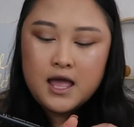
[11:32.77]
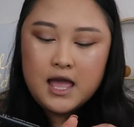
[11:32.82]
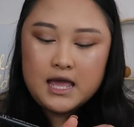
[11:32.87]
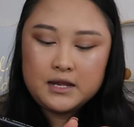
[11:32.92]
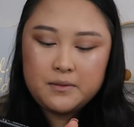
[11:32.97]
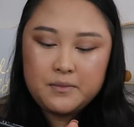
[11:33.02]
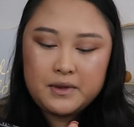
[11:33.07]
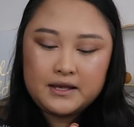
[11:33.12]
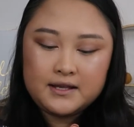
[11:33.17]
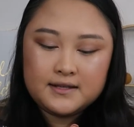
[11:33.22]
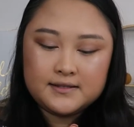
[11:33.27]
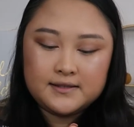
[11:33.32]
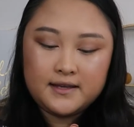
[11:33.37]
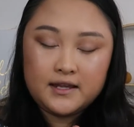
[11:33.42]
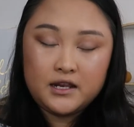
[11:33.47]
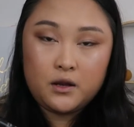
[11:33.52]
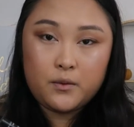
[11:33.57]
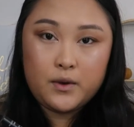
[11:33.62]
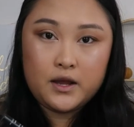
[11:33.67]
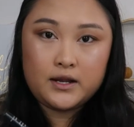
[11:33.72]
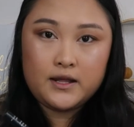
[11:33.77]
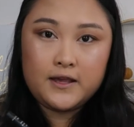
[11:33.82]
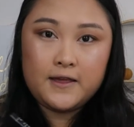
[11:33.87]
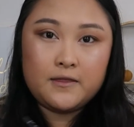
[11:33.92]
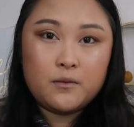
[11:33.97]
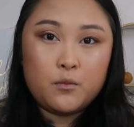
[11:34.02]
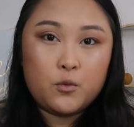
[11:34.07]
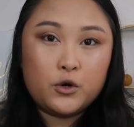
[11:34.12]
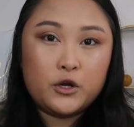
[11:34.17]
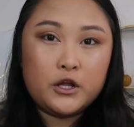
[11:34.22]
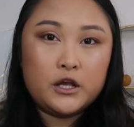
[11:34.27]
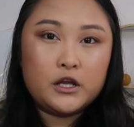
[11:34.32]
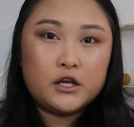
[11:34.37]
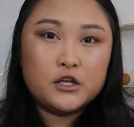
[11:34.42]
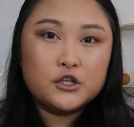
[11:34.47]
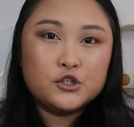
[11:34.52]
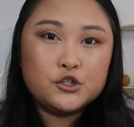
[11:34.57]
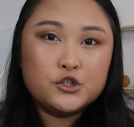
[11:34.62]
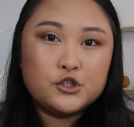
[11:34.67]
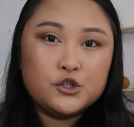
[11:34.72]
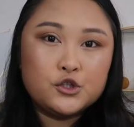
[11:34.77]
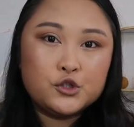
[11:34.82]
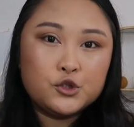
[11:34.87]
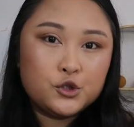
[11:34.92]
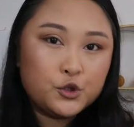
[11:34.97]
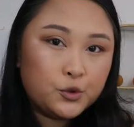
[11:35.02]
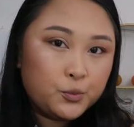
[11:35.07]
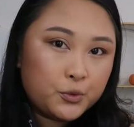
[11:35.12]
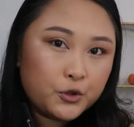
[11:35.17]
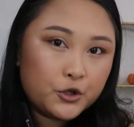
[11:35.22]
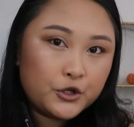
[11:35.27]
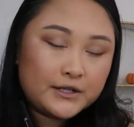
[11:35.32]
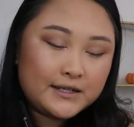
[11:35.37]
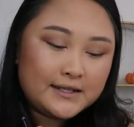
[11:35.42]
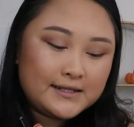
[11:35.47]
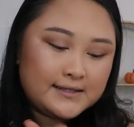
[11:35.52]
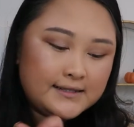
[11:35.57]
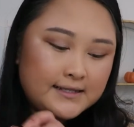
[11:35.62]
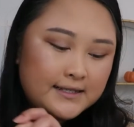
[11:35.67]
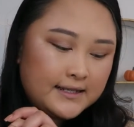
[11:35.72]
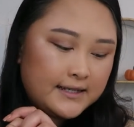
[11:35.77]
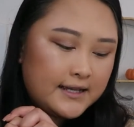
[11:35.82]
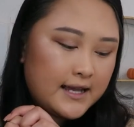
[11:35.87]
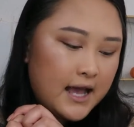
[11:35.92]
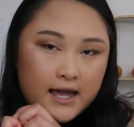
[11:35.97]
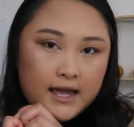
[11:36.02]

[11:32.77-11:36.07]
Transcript: and it makes getting ready in the morning super easy.